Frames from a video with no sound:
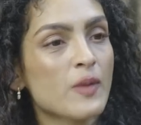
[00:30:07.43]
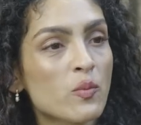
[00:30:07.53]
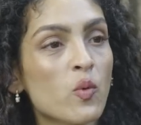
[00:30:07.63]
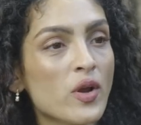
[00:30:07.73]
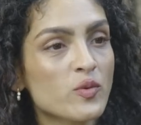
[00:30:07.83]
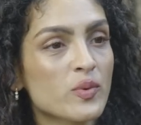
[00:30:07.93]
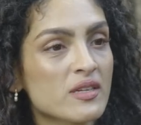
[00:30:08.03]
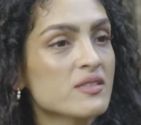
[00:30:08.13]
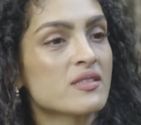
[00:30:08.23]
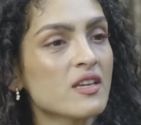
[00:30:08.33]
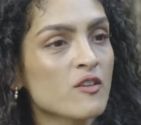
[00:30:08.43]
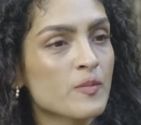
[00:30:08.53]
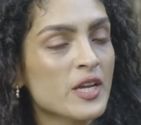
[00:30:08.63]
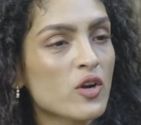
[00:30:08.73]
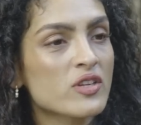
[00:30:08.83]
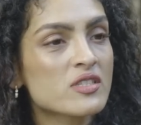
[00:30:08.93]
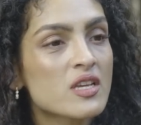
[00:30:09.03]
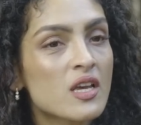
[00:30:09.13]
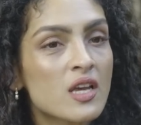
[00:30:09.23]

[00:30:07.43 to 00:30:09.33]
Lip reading: by what we receive because